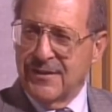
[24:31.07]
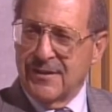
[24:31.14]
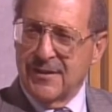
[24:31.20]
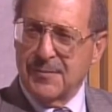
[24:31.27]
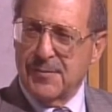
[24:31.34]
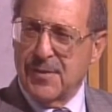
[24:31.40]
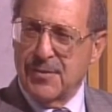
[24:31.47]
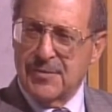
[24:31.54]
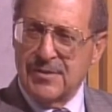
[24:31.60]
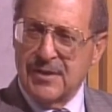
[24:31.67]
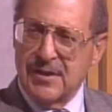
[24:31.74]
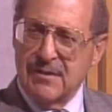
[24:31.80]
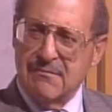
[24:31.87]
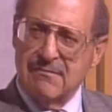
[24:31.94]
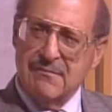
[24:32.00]

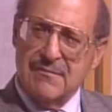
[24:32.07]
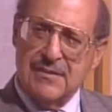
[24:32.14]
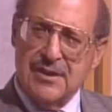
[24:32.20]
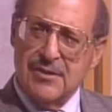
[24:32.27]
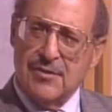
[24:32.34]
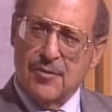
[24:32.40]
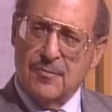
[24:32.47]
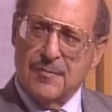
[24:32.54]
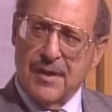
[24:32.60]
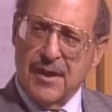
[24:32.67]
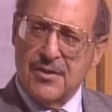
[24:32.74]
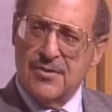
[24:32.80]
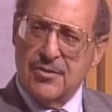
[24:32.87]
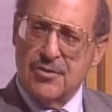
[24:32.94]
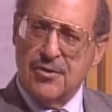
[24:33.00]
protein, ketone
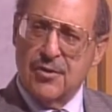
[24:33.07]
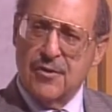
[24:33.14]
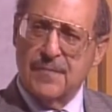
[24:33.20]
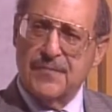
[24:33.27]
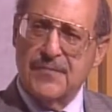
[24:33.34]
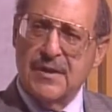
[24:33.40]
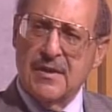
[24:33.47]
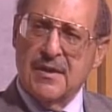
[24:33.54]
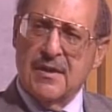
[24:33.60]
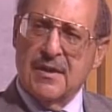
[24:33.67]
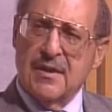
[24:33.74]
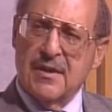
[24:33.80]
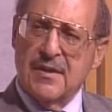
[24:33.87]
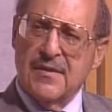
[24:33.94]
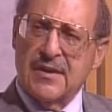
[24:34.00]
bodies in their urine.
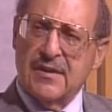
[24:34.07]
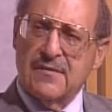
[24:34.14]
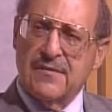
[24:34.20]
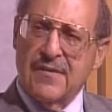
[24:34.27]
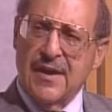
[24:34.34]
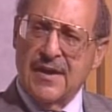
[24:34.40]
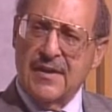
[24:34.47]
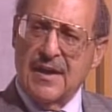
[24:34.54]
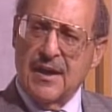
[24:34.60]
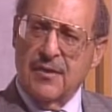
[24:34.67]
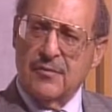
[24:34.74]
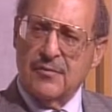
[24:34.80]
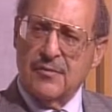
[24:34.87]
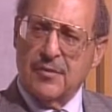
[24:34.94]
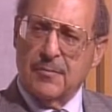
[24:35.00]
They can find
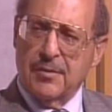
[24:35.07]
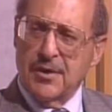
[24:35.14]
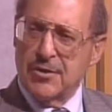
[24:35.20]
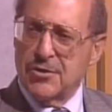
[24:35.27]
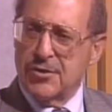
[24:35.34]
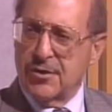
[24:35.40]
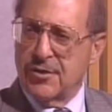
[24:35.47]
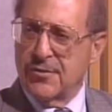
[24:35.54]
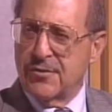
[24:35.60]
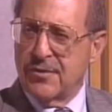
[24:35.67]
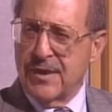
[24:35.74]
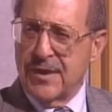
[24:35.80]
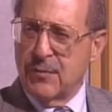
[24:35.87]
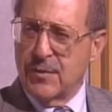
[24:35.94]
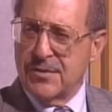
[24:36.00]
out their blood sugar, their
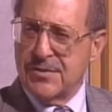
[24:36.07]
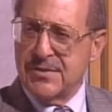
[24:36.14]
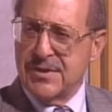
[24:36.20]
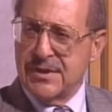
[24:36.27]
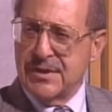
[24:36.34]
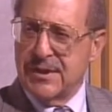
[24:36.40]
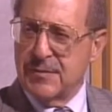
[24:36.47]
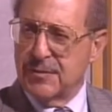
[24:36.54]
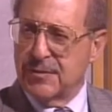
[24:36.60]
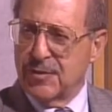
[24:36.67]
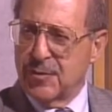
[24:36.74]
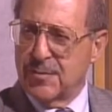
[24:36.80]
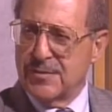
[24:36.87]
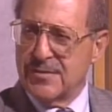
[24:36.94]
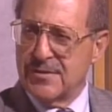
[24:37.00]
A1C,
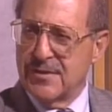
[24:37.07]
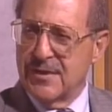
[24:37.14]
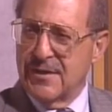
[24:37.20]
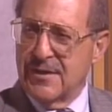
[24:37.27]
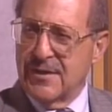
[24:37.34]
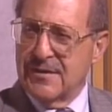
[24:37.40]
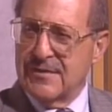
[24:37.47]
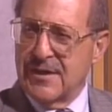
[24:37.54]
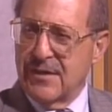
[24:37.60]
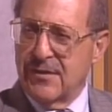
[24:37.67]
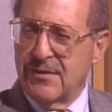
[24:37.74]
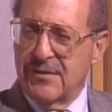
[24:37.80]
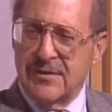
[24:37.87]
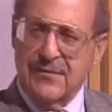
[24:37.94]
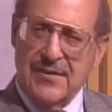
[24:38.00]
hemoglobins,
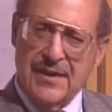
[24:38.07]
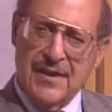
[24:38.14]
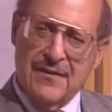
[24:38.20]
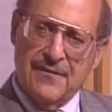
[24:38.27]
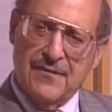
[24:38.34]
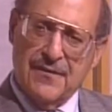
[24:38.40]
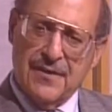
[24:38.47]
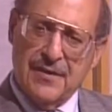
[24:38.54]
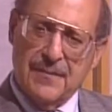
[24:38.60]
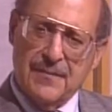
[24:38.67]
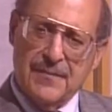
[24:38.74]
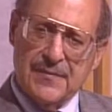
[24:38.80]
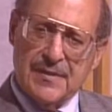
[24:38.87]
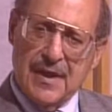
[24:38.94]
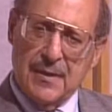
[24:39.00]
tell if they
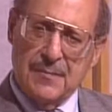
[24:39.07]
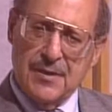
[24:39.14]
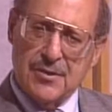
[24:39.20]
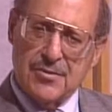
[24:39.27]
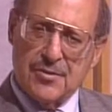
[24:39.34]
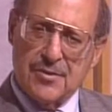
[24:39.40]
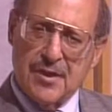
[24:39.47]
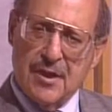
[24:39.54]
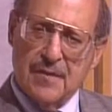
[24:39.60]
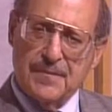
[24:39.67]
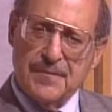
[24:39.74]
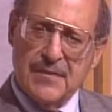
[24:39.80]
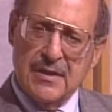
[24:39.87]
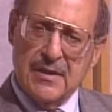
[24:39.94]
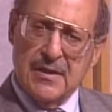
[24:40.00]
have diabetes or not.
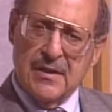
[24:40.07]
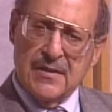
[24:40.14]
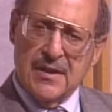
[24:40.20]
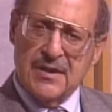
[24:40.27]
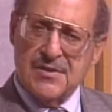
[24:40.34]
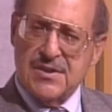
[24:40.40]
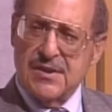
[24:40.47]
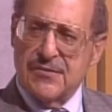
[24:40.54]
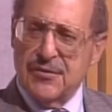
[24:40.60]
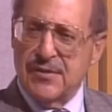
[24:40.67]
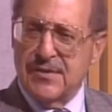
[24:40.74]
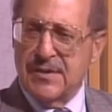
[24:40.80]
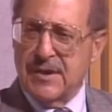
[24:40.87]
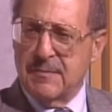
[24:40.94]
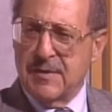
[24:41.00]
They can see if they're
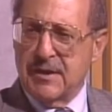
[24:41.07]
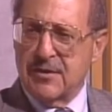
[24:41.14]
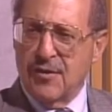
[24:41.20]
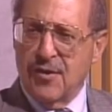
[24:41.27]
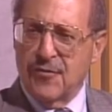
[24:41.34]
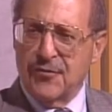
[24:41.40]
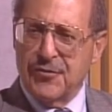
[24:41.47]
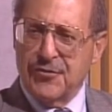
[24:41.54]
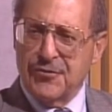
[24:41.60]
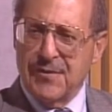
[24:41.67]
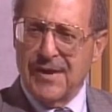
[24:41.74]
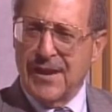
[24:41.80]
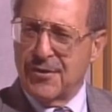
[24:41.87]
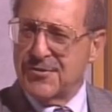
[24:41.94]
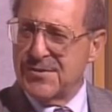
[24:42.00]
anemic, all for
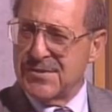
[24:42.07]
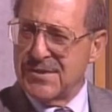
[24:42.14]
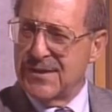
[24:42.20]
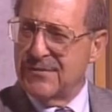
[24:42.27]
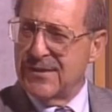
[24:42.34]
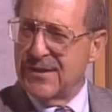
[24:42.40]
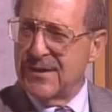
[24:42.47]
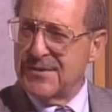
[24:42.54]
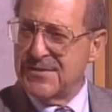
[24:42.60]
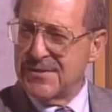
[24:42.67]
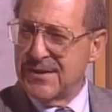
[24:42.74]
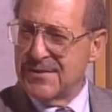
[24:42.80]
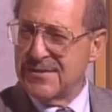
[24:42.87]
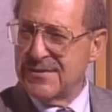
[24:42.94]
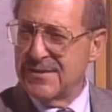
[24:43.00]

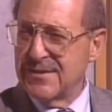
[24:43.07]
$3.79.